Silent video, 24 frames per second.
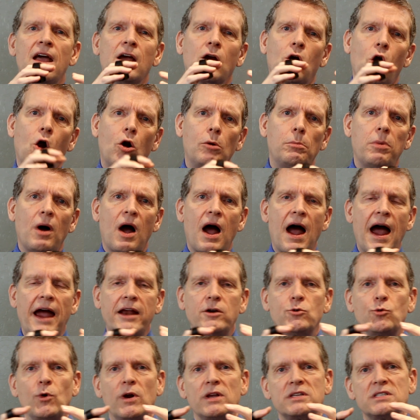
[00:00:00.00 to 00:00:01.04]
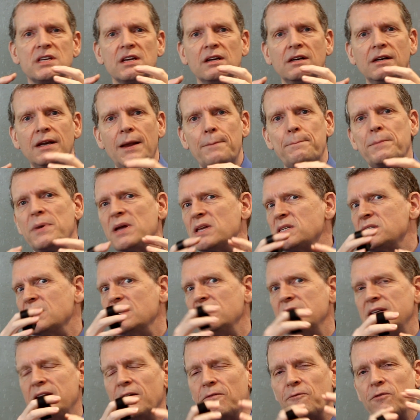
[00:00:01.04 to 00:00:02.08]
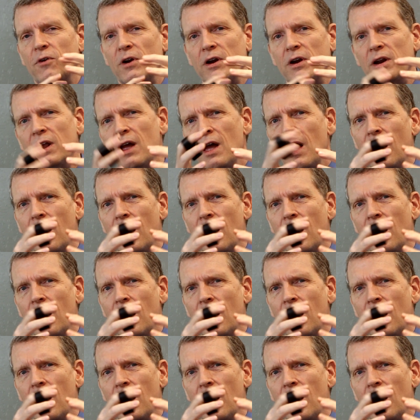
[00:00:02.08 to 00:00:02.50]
carbohydrates and lipids and different